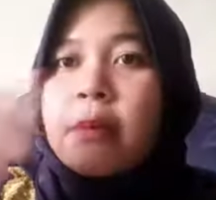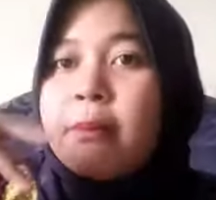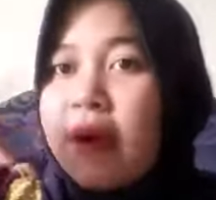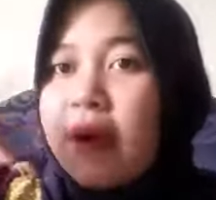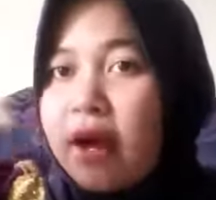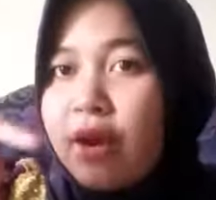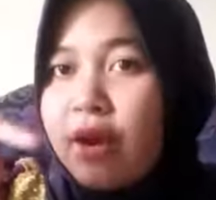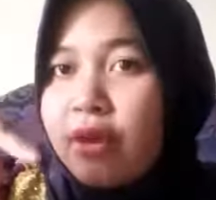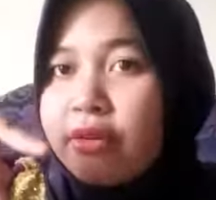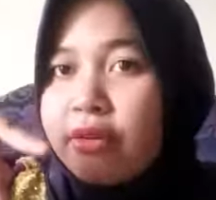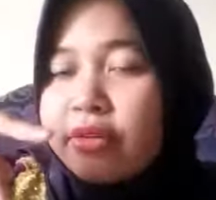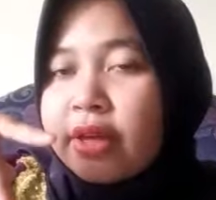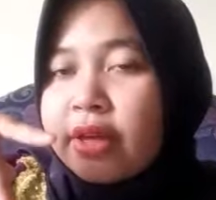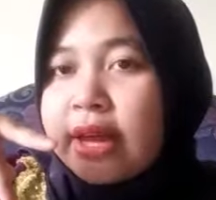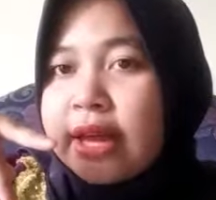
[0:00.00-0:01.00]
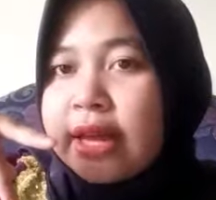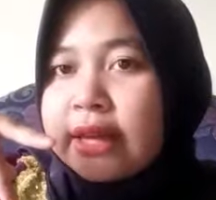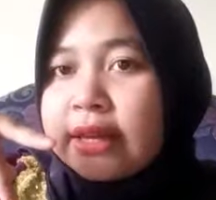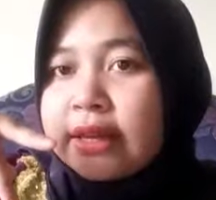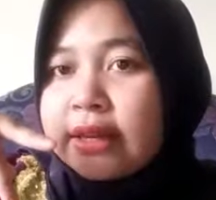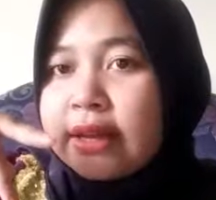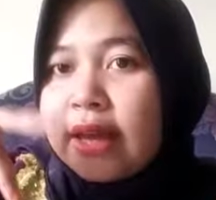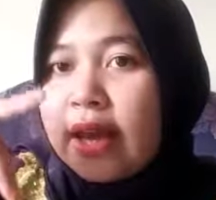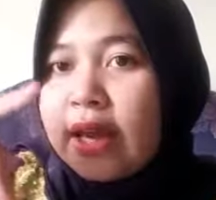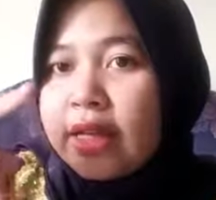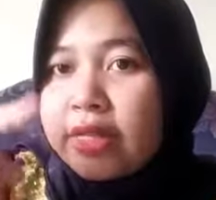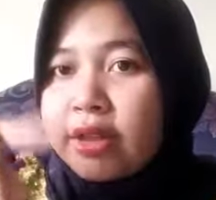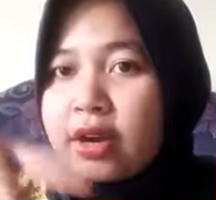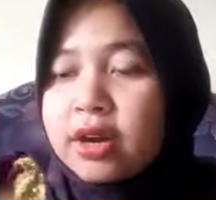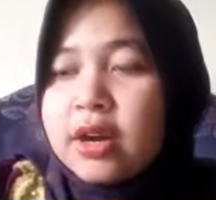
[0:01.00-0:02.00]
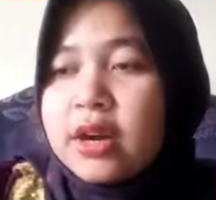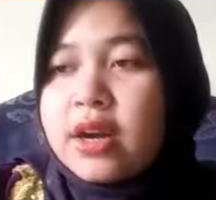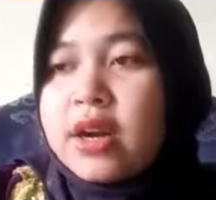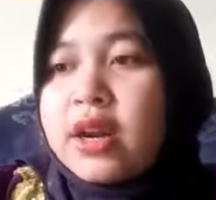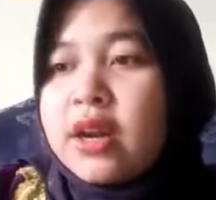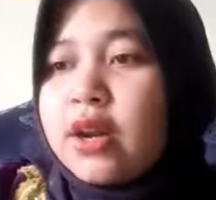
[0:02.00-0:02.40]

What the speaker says: mouth, and other.